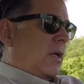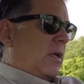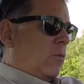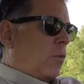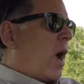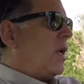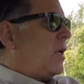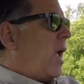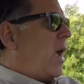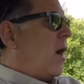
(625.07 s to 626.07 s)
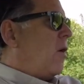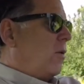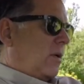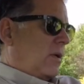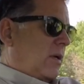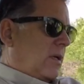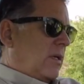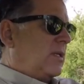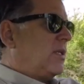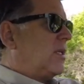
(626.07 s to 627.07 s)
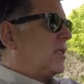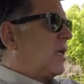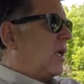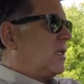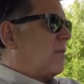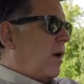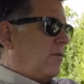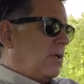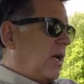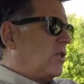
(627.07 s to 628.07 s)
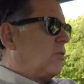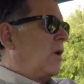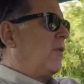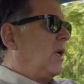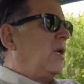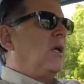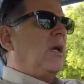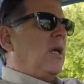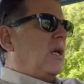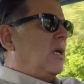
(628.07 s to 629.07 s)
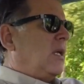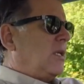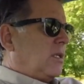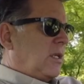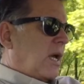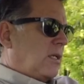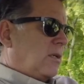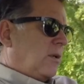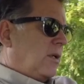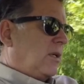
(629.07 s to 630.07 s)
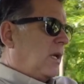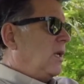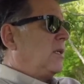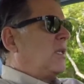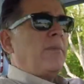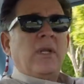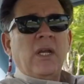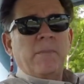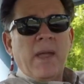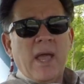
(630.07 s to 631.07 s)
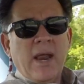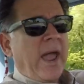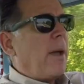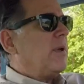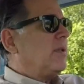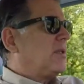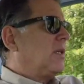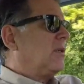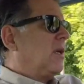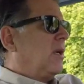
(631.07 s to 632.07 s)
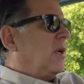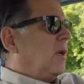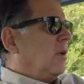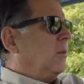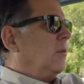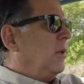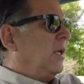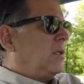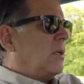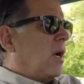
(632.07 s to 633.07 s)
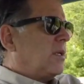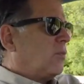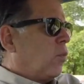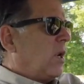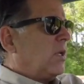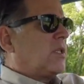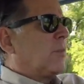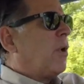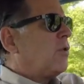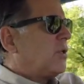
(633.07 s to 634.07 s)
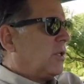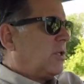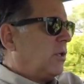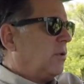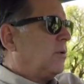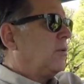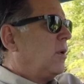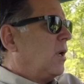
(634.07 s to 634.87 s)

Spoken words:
right now, this is the second time I've test driven it, and it's yet to exhibit any bad habits. It does what it's supposed to do.